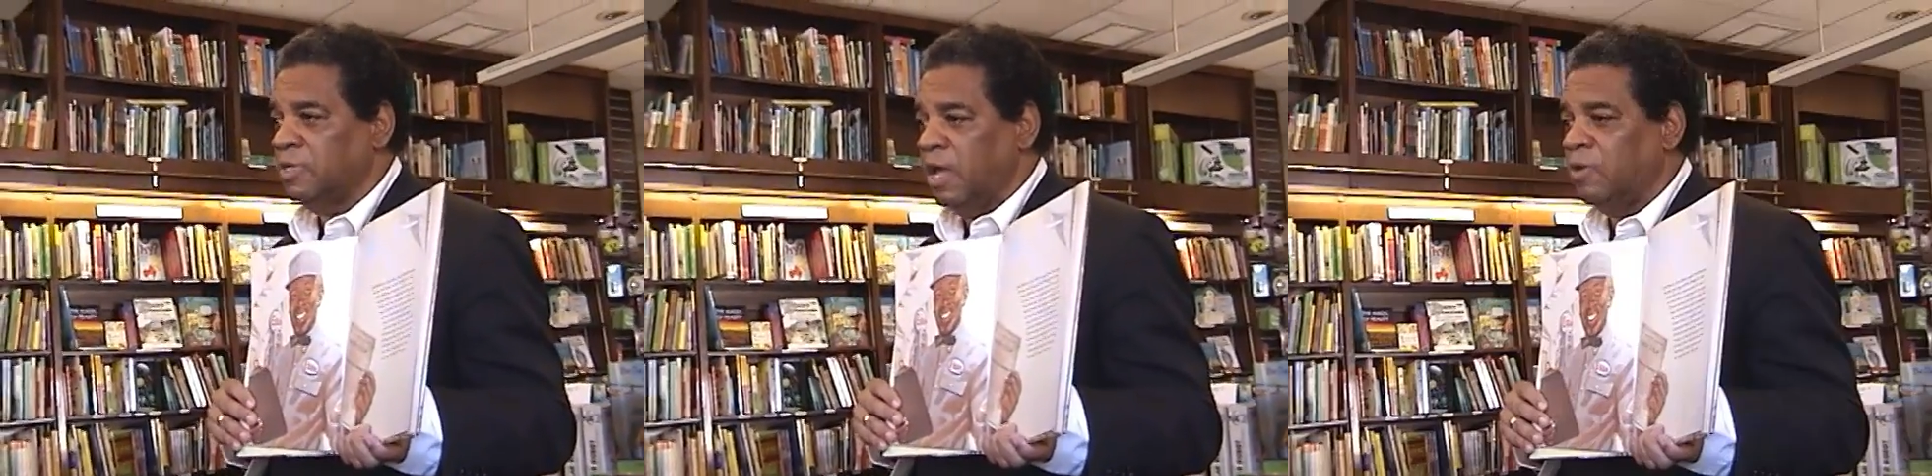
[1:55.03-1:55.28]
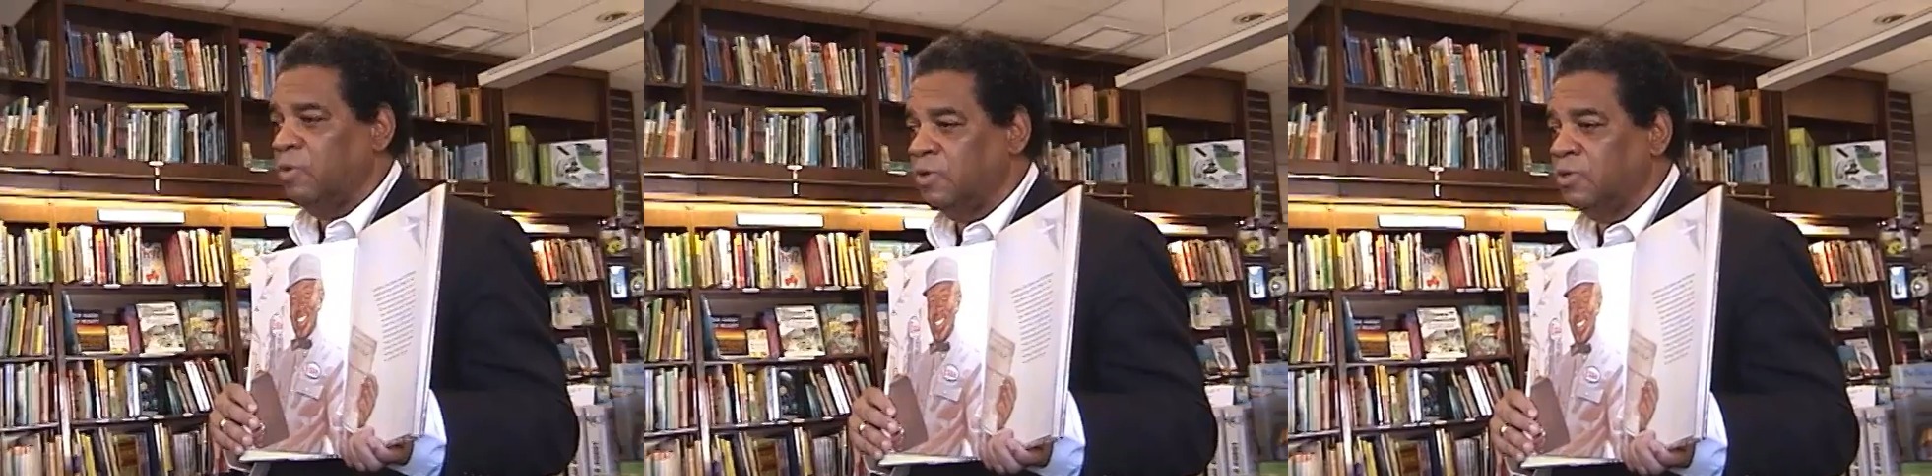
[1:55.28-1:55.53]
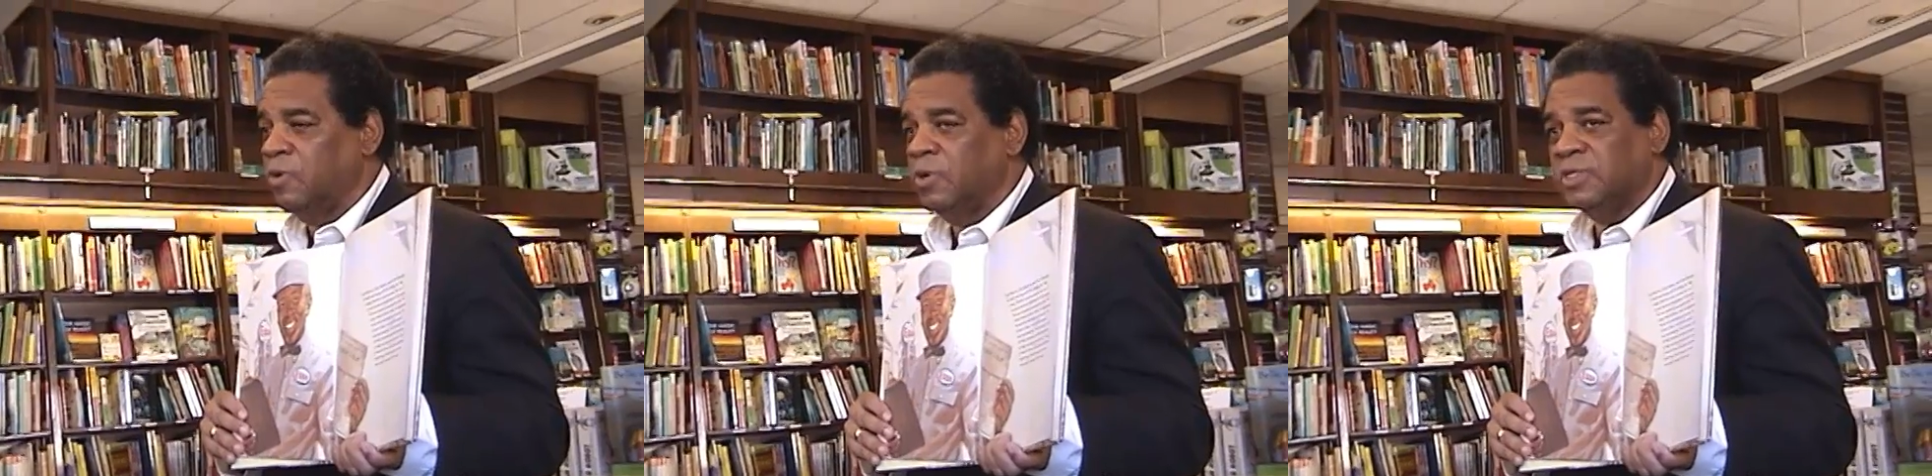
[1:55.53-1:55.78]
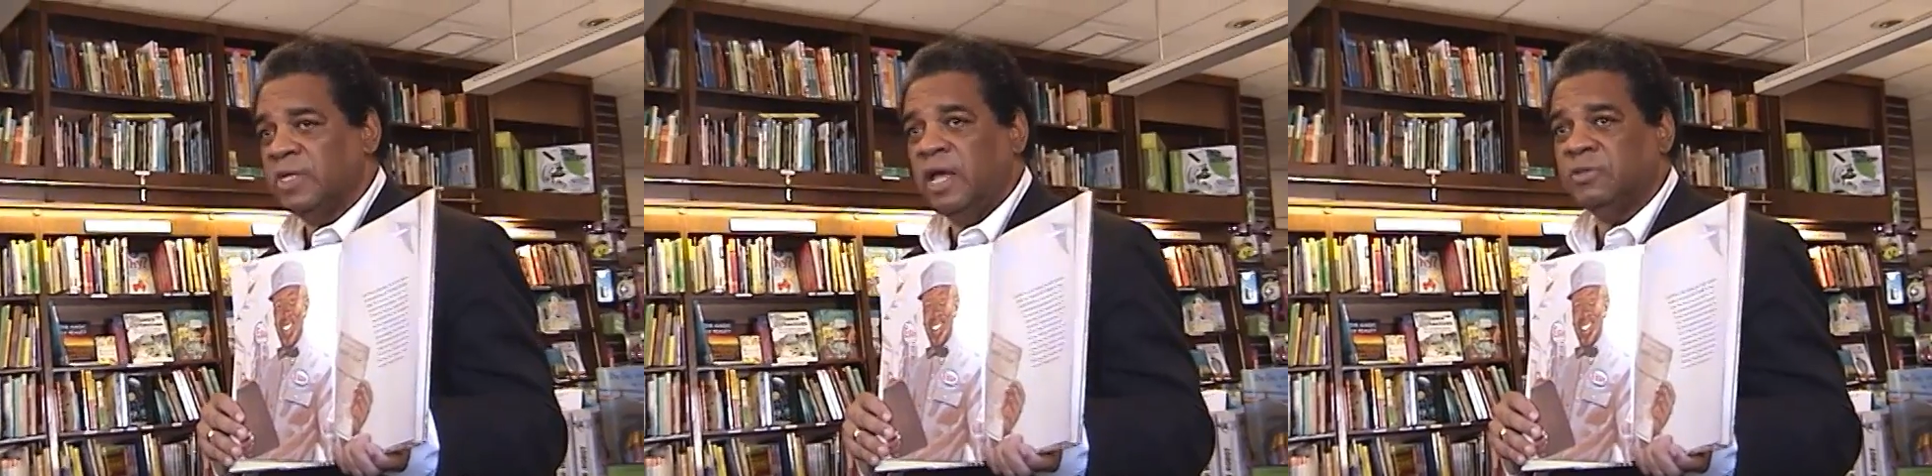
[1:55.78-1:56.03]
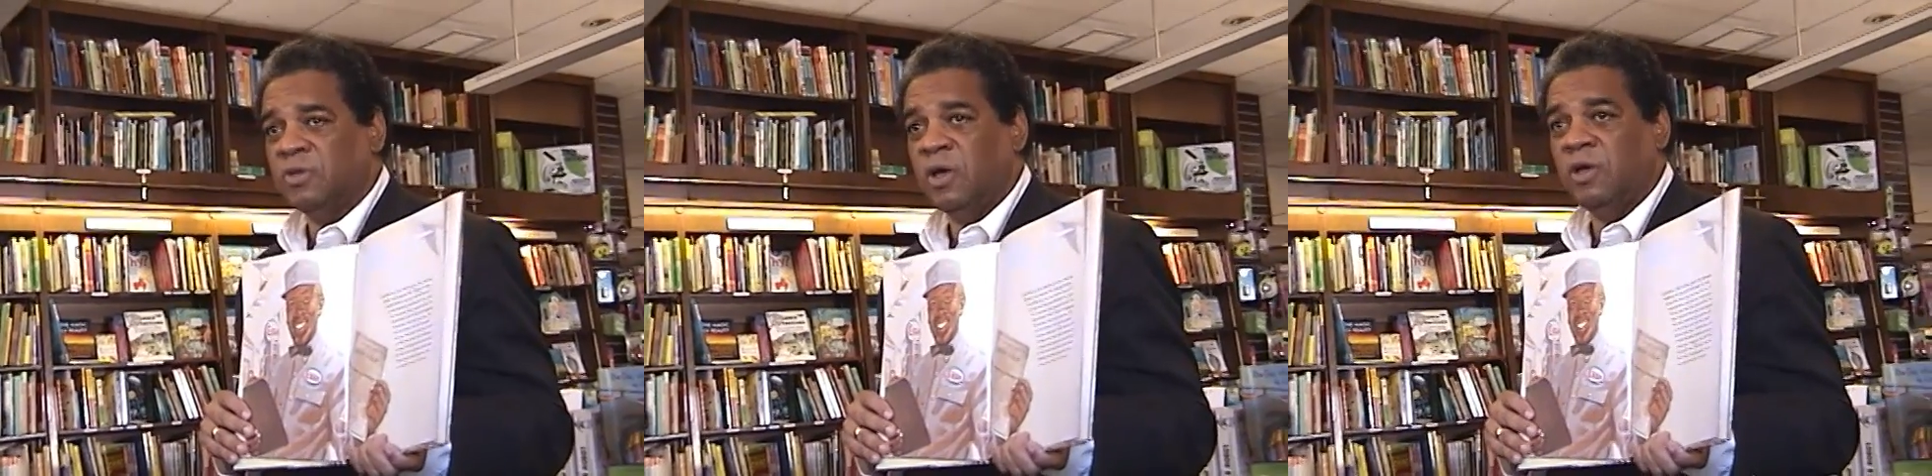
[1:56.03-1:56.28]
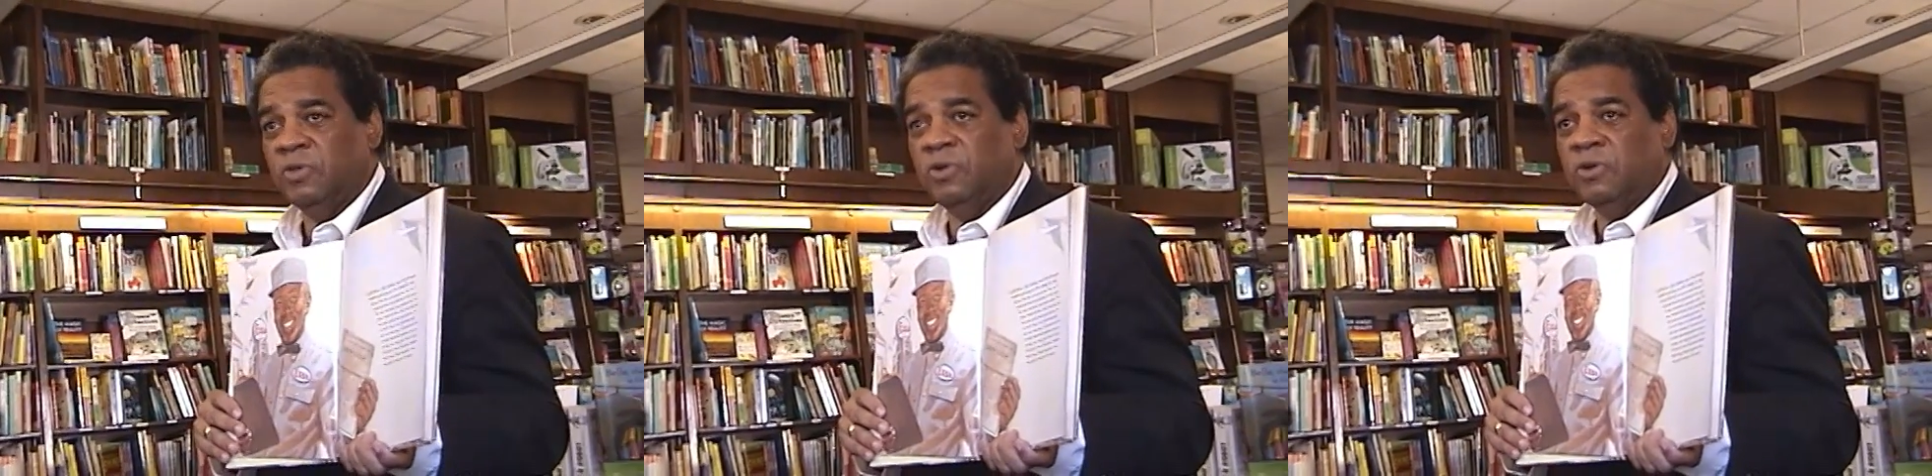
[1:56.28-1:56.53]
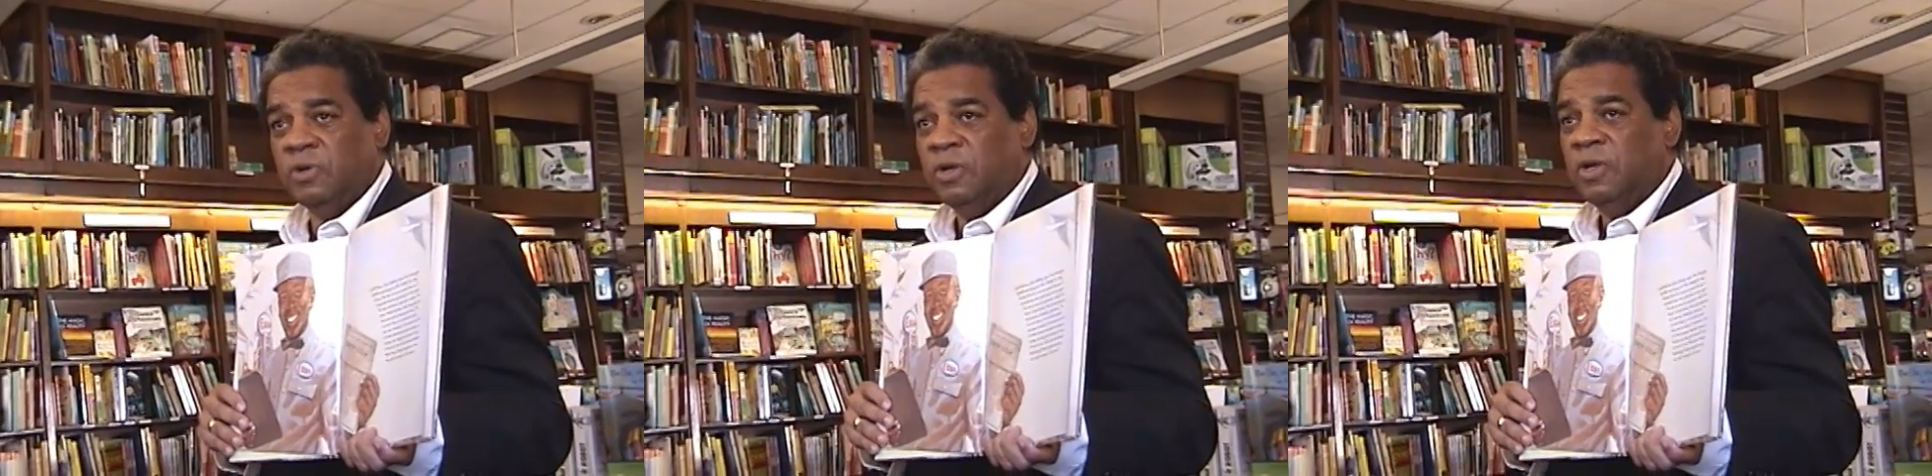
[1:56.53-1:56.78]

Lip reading: knock on the door and say, I saw your